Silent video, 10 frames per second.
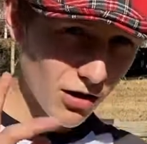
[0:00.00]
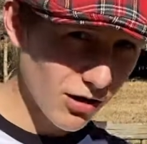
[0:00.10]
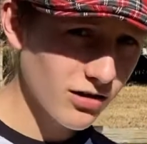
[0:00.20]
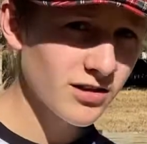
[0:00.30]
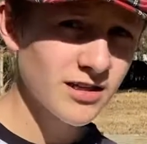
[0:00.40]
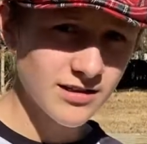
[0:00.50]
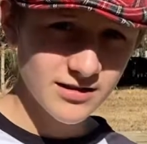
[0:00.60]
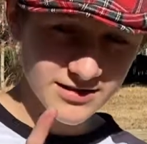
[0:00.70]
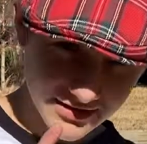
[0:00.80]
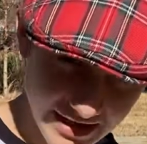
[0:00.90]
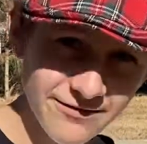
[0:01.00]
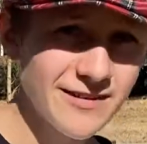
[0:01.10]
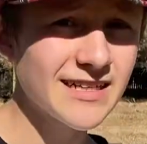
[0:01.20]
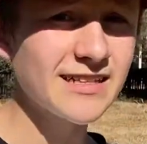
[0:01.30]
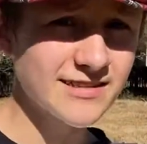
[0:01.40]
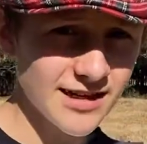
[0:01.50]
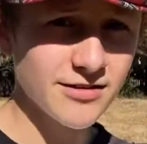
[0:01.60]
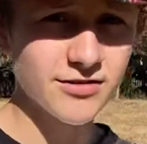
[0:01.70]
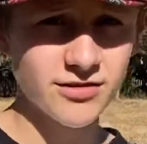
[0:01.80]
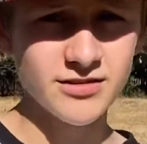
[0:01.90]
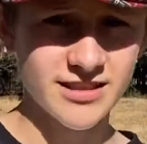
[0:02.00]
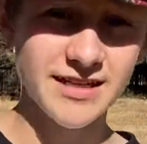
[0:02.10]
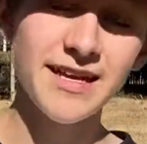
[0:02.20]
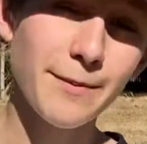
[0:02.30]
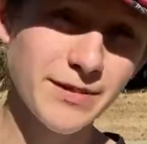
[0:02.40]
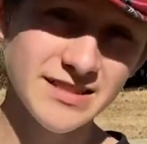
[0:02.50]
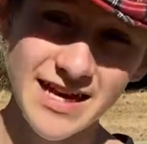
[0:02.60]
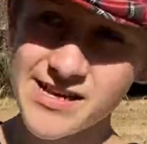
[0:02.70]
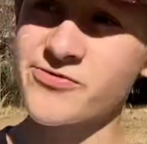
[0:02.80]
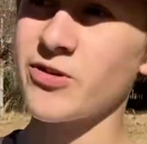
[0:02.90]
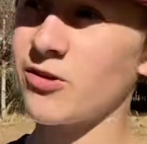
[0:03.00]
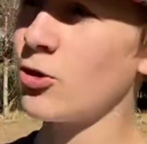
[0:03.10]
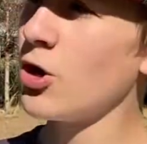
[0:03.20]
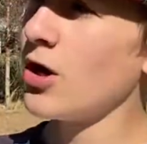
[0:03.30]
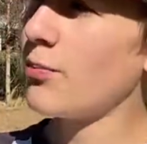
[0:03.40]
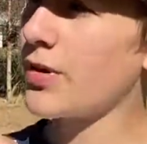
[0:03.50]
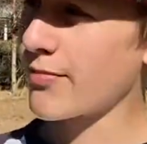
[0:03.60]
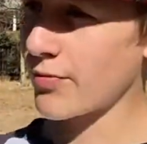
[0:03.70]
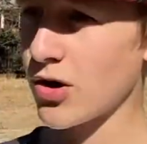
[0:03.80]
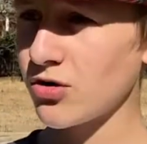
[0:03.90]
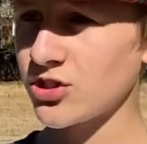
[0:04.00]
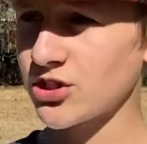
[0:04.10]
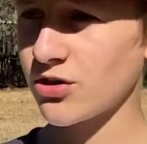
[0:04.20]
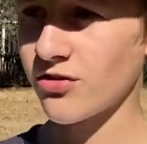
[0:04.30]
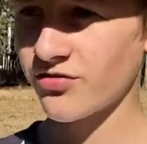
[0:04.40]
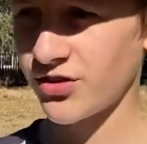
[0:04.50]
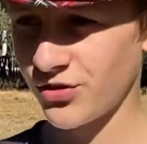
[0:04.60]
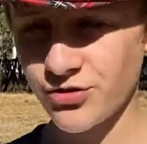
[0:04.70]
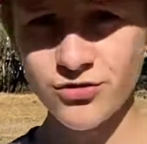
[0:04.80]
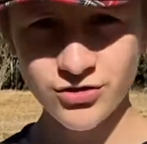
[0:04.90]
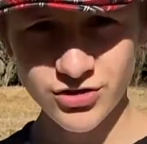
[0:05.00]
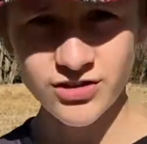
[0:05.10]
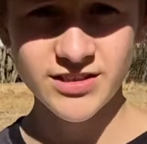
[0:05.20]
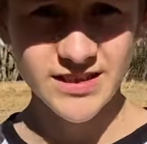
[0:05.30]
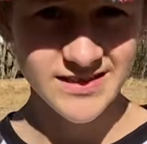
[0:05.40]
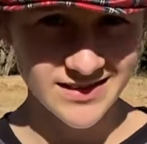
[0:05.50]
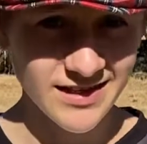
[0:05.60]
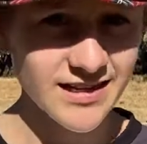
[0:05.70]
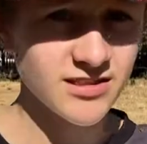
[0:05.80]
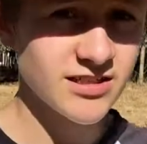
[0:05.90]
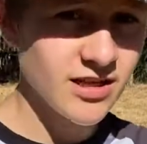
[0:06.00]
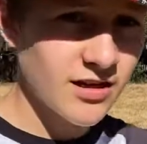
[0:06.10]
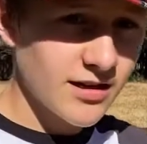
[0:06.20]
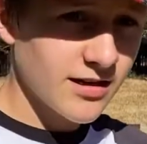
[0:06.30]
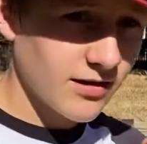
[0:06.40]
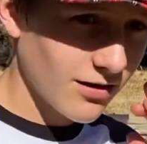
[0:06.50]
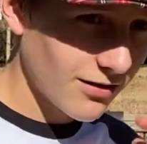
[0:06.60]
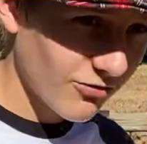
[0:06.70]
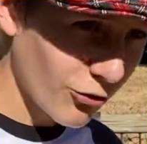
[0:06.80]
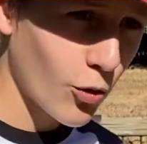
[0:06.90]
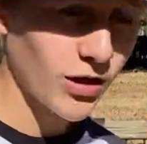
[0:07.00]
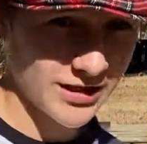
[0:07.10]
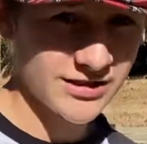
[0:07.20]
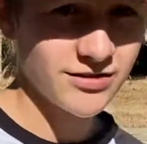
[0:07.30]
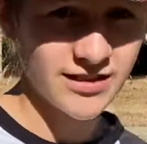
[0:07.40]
are definitely cytotoxic Elapids as well, but most of the neurotoxic snakes fall into